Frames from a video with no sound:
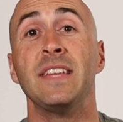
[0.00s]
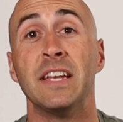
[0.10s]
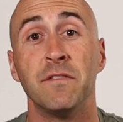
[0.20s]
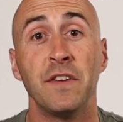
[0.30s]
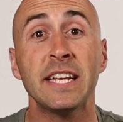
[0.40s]

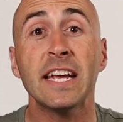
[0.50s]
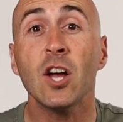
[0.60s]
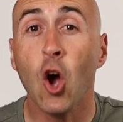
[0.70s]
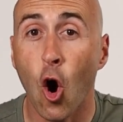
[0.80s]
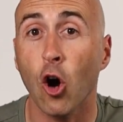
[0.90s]
The
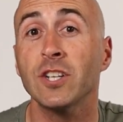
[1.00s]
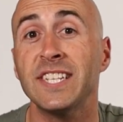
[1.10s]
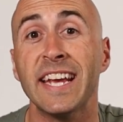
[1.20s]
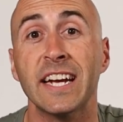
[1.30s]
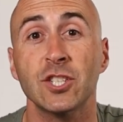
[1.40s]
NVIDIA R
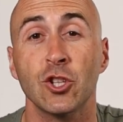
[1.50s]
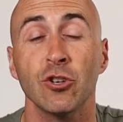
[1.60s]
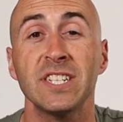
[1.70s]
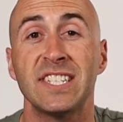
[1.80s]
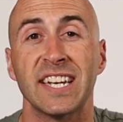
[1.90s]
T X
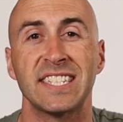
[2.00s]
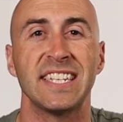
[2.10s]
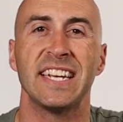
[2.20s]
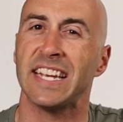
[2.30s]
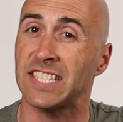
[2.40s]
thirty
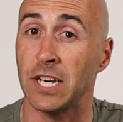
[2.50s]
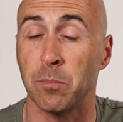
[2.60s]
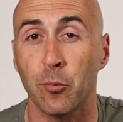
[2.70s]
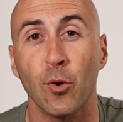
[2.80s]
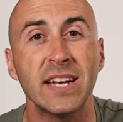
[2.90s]
sixty is an
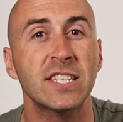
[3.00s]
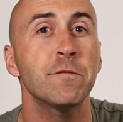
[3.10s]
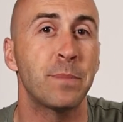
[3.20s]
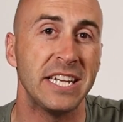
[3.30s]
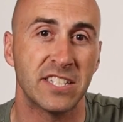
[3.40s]

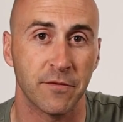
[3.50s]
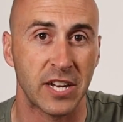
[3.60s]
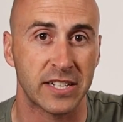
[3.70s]
impressive piece of